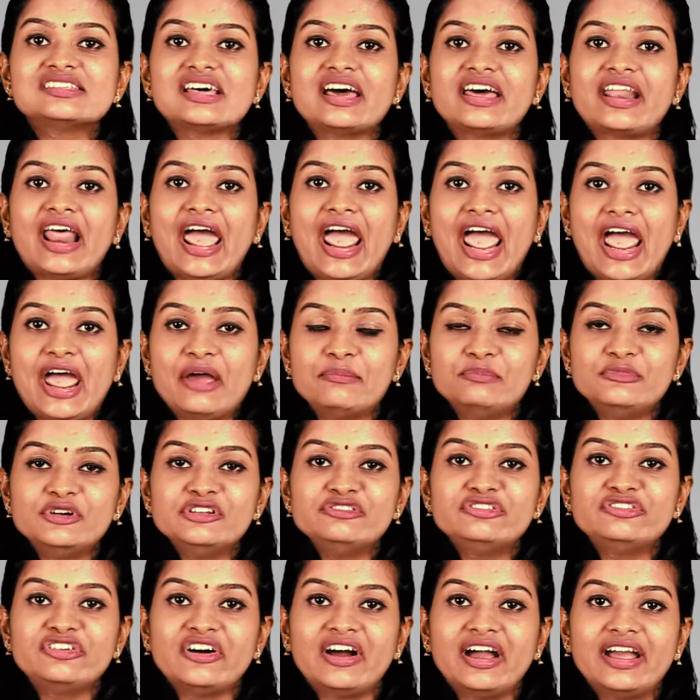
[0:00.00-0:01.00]
are
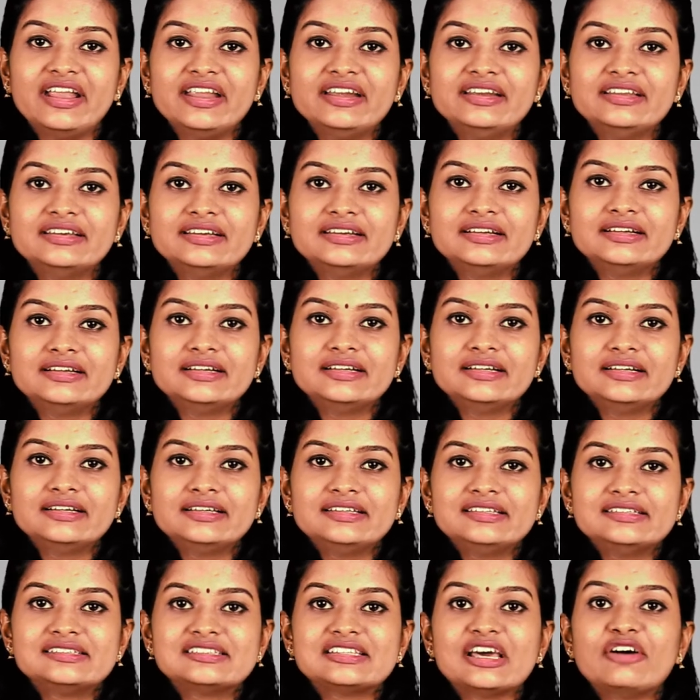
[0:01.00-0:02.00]
amplified
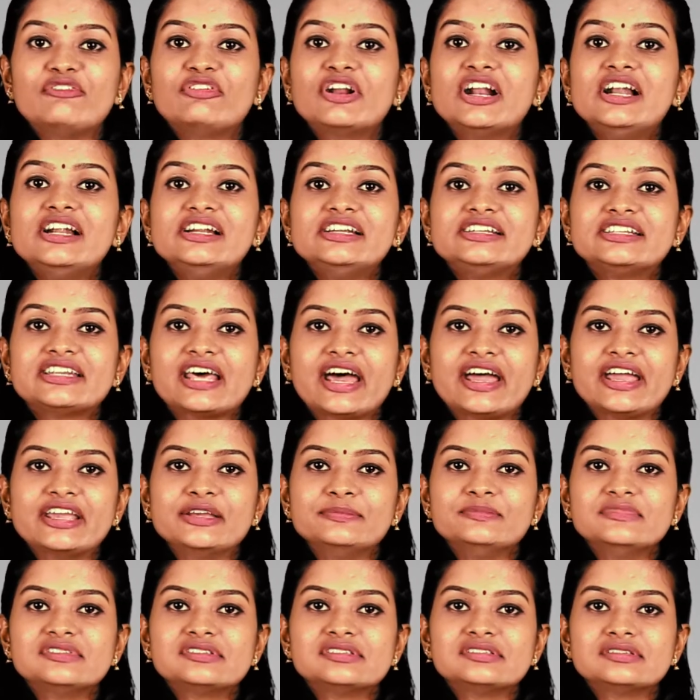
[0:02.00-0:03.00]
several
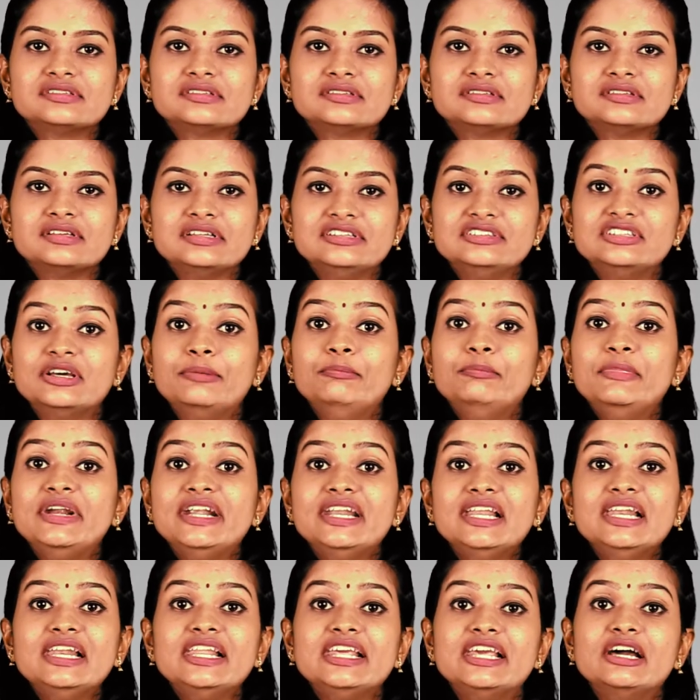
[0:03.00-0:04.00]
times in the
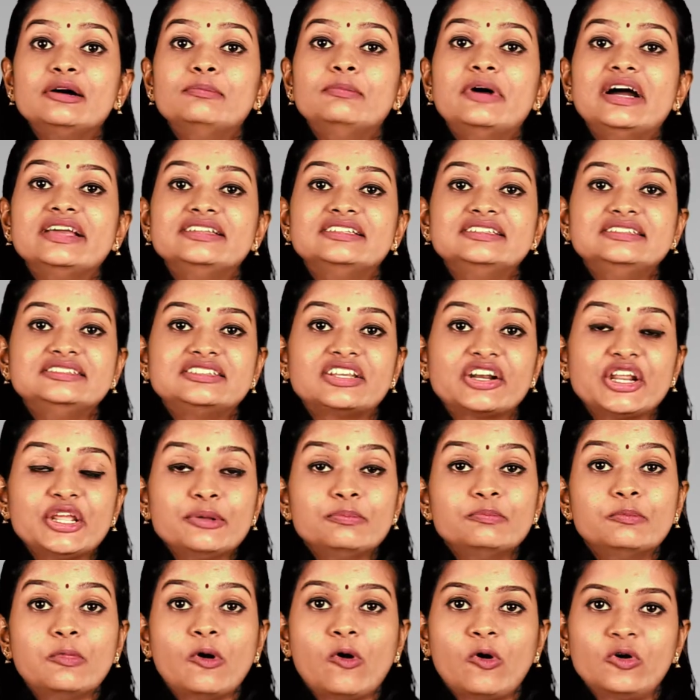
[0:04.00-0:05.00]
middle ear by the three
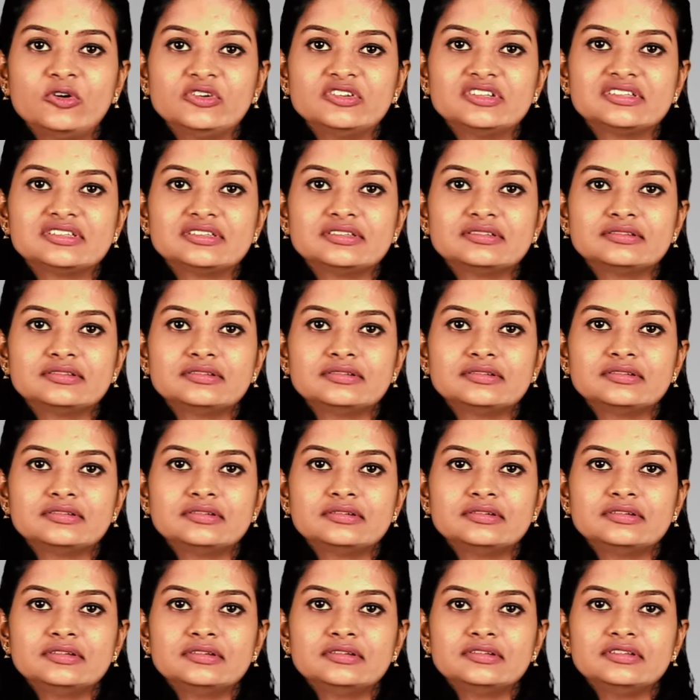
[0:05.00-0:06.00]
bones,
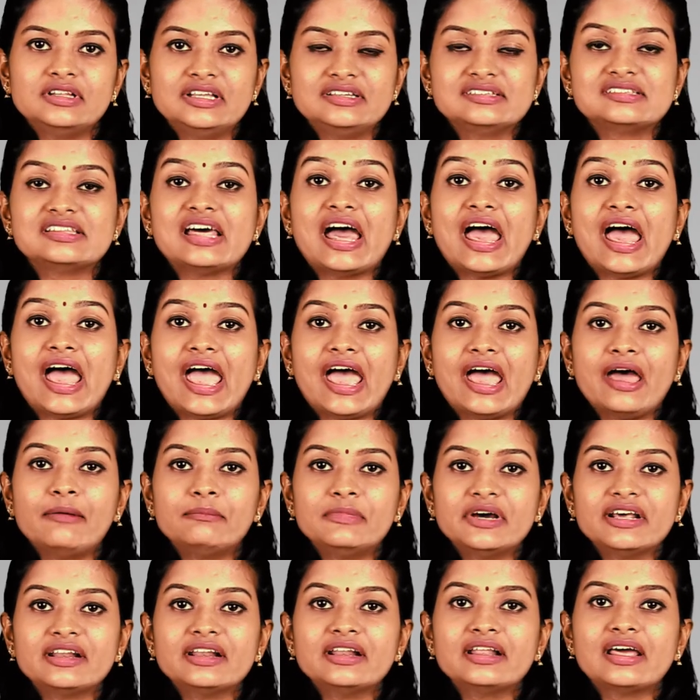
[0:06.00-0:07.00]
that is
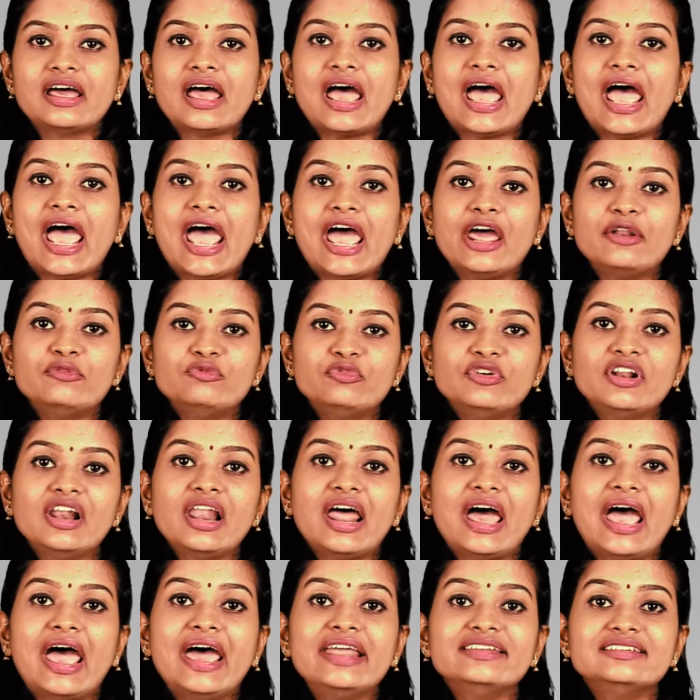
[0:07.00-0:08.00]
hammer, anvil
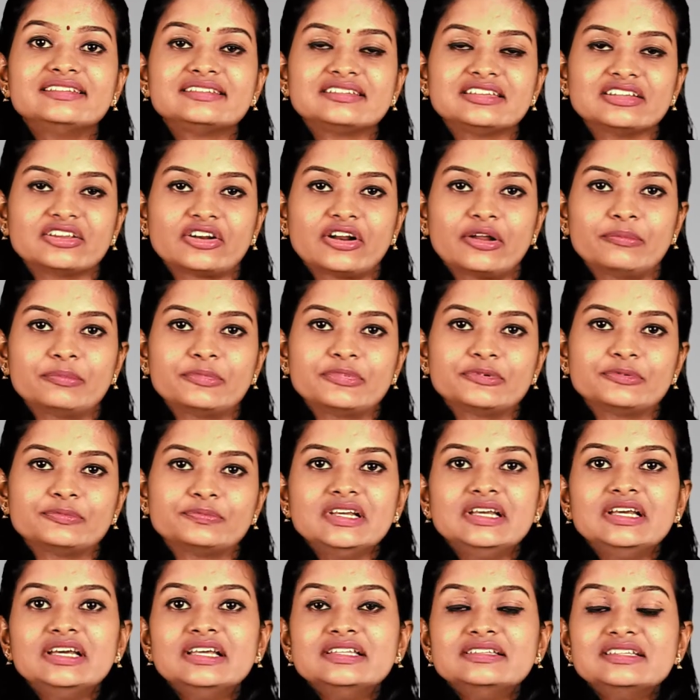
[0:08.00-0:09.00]
and stirrup.
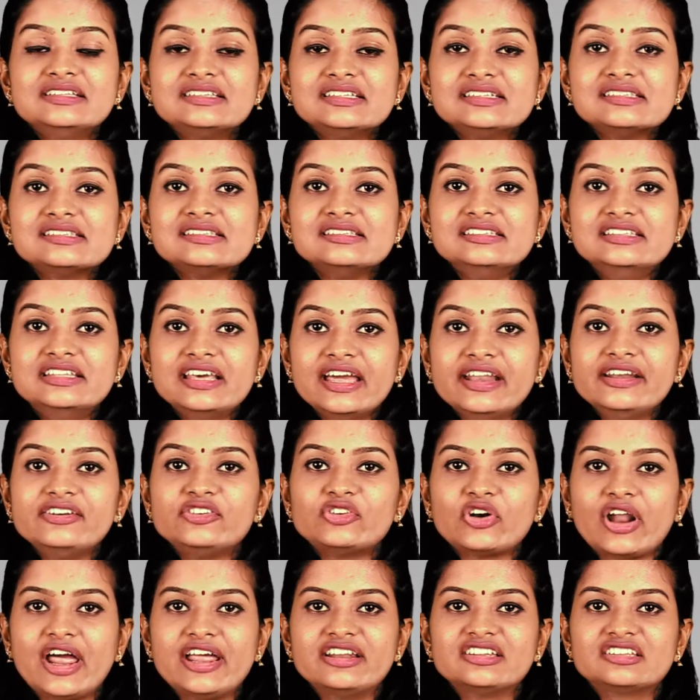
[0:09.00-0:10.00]
This is then
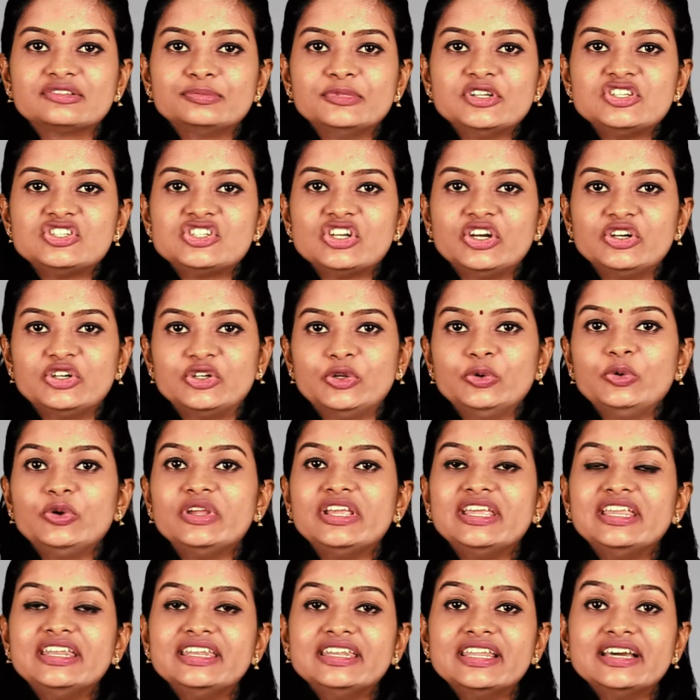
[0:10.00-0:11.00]
transmitted to
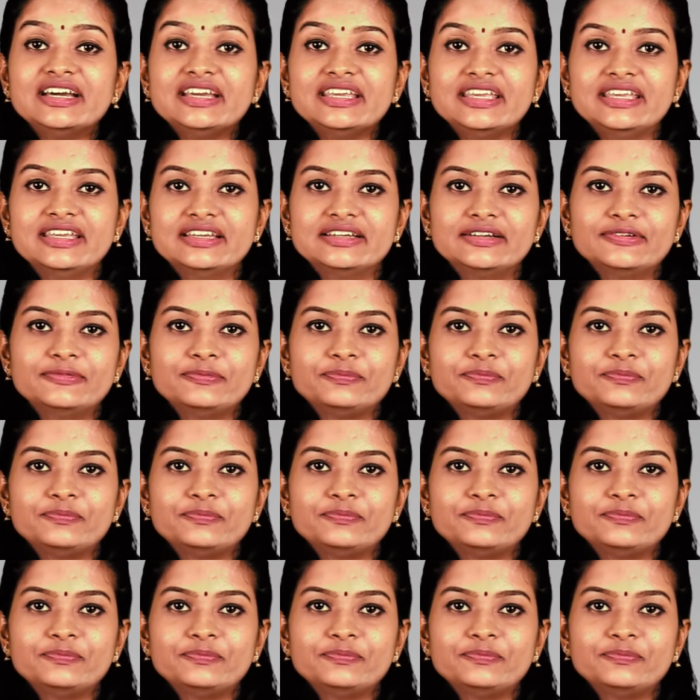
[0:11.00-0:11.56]
inner ear.